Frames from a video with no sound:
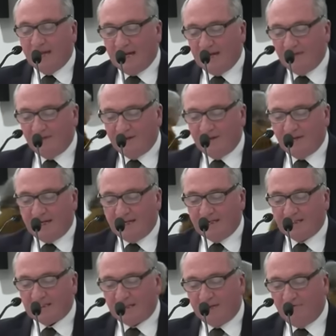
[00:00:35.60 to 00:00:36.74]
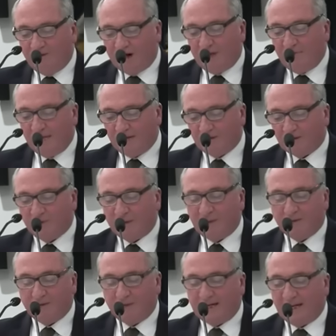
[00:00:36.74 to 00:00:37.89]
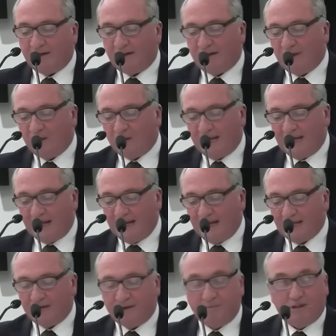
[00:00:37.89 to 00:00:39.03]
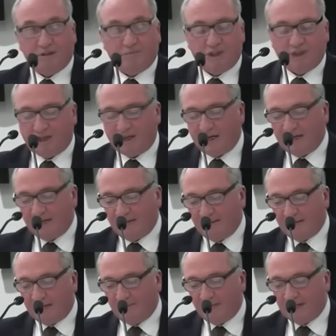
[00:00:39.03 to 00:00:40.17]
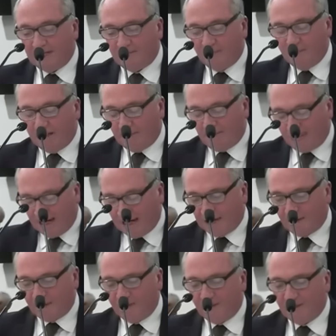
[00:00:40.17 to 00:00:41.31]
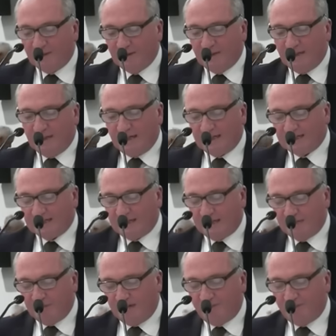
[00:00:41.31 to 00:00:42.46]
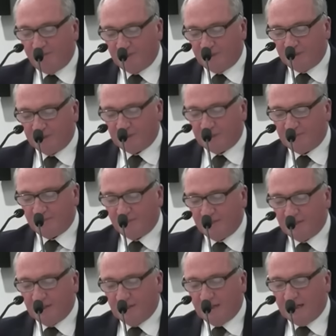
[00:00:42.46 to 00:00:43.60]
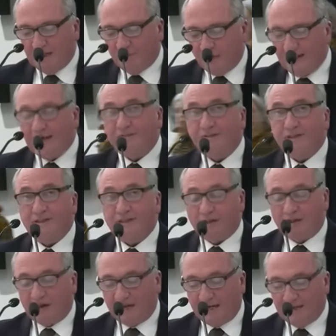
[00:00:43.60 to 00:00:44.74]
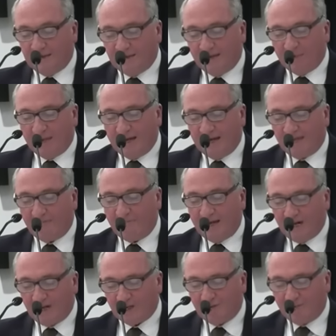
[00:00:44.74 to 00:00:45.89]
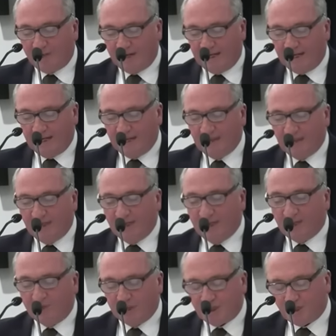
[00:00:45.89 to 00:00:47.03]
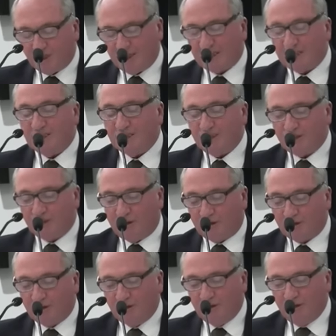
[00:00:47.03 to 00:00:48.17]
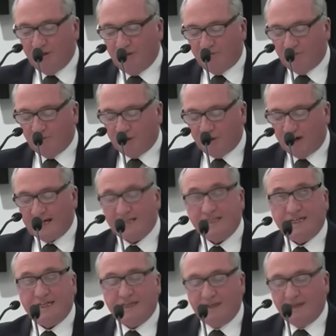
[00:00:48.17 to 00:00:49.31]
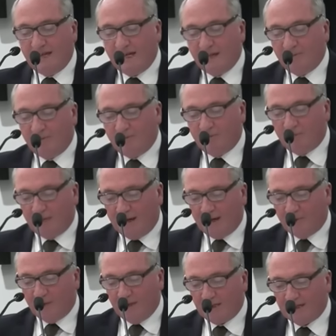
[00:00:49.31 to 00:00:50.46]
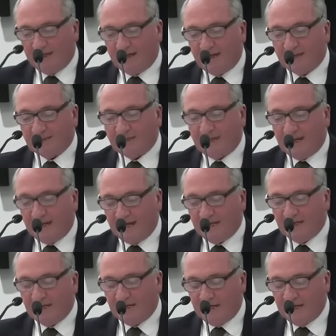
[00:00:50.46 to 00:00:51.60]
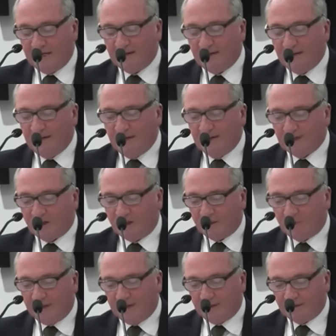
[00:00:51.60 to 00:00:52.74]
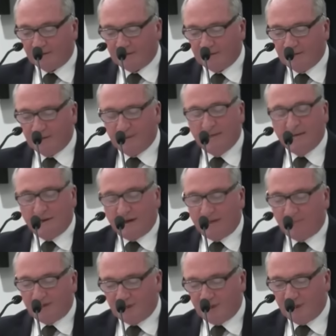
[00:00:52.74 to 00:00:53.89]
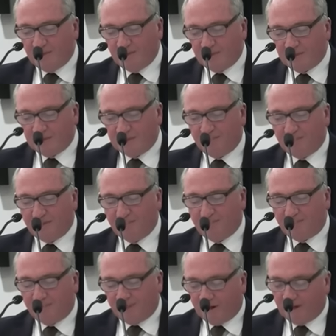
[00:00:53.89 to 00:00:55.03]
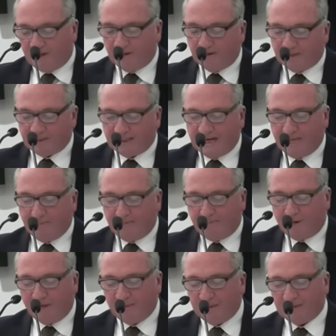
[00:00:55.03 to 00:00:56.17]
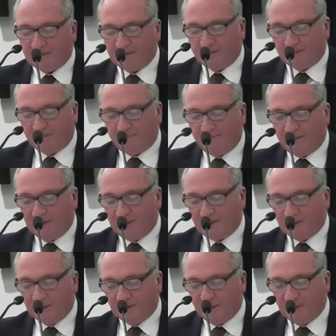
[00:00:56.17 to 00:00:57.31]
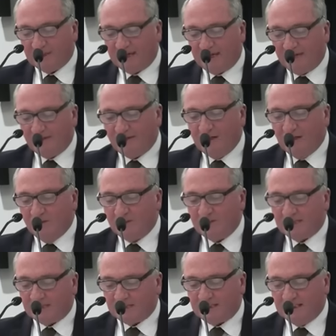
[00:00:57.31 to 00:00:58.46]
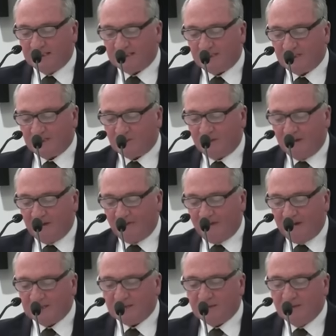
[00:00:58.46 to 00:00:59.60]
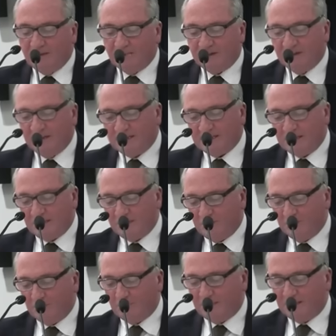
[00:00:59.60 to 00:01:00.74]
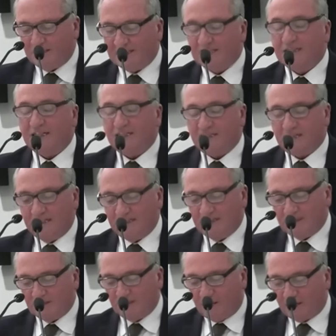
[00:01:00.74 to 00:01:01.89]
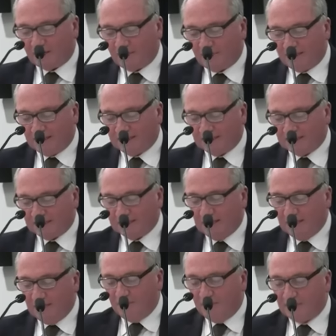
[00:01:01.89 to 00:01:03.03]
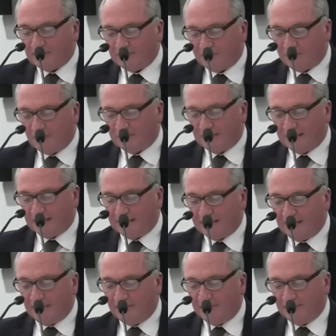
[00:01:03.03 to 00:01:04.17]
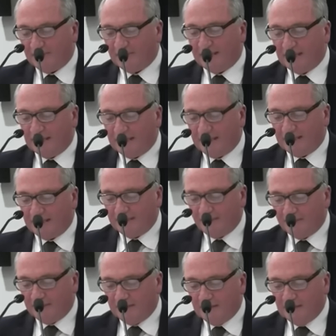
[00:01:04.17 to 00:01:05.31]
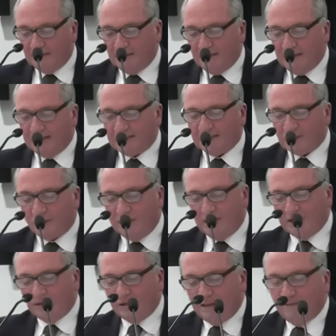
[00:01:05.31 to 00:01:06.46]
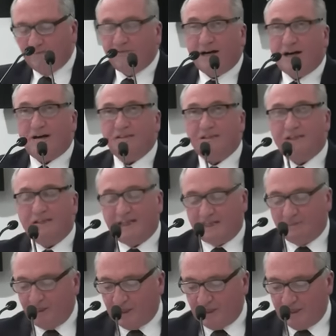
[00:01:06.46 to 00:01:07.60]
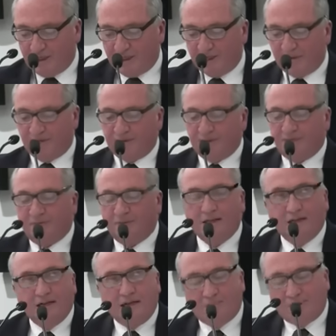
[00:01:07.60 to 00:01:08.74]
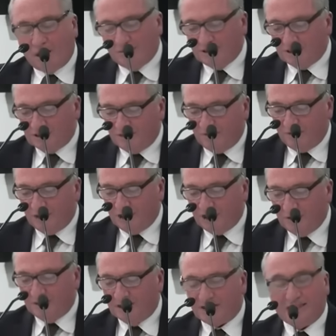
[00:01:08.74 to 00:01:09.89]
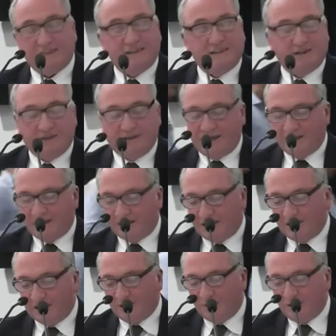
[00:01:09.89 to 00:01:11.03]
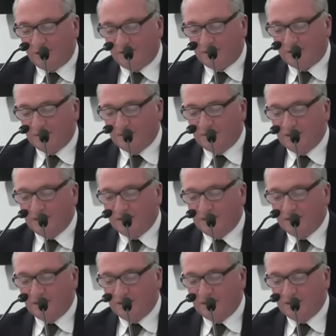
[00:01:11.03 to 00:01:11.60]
Even in this environmental swindle, our LPA agreement, which I am part of as a beef producer, we have to sign that we have a management plan to restrict stock from grazing near wind towers and near solar panels. I presume this is on the same premise as the concerns they have with such things such as PFAS, but in this issue it will be such things as microplastics, bisphenol A, cadmium and lead. It's a swindle in far as the decommissioning goes. It promises a virtue, but it doesn't tell you how they're going to get rid of it.